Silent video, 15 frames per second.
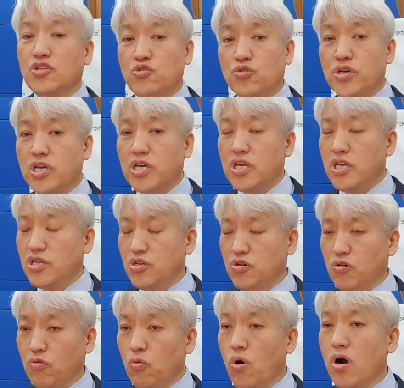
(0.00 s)
doing in
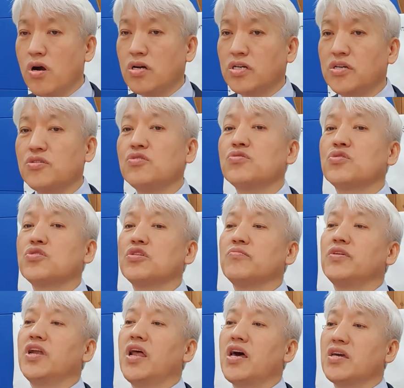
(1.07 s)
your work, you should
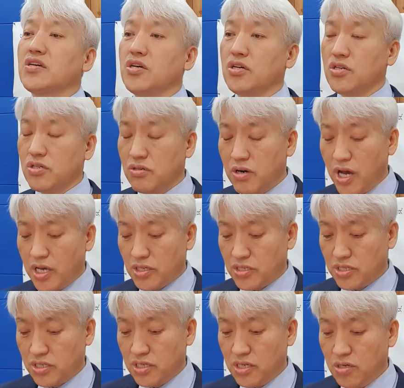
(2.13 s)
be like
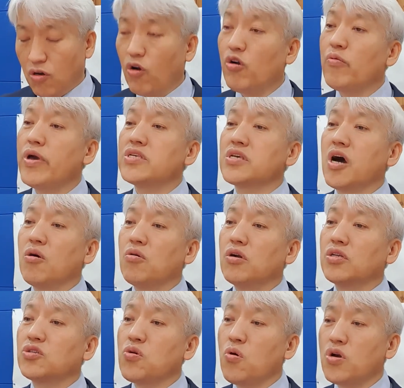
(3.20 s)
Christ. Always our
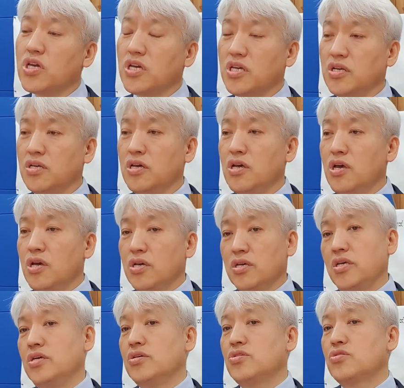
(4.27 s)
talking,
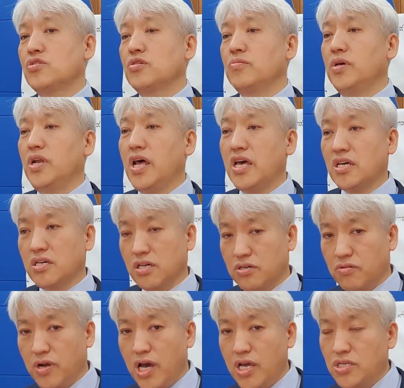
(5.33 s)
it should be like
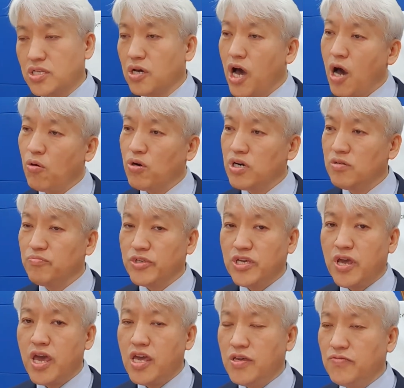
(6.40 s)
Christ. Our
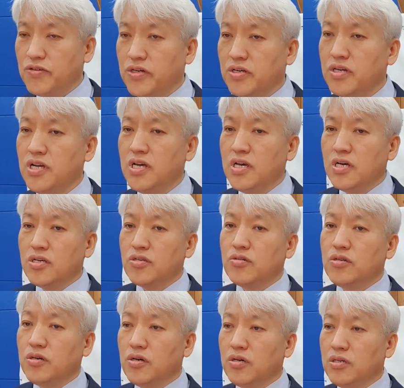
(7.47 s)
behavior,
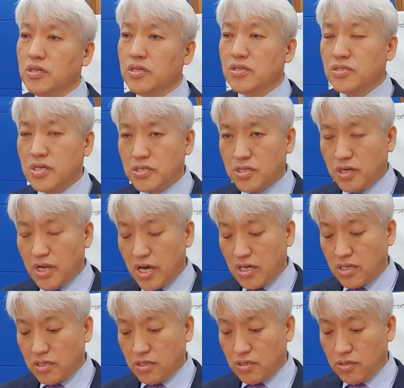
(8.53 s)
just like